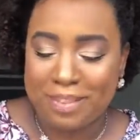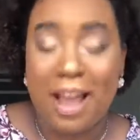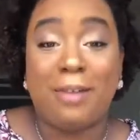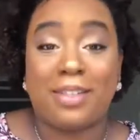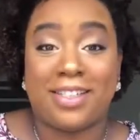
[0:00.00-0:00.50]

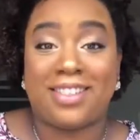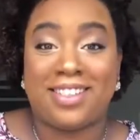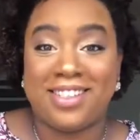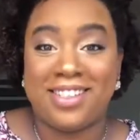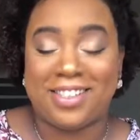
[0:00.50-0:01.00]
That one is
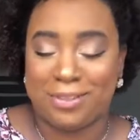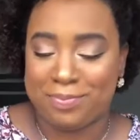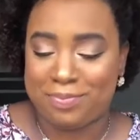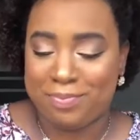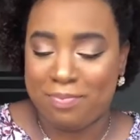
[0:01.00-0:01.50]
good.
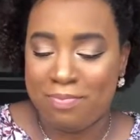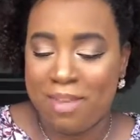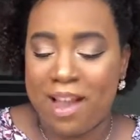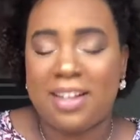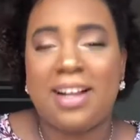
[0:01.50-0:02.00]

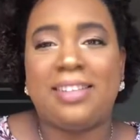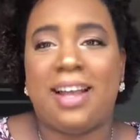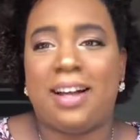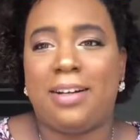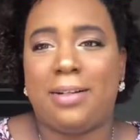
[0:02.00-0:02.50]
It tastes
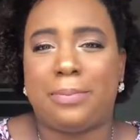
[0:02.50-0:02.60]
like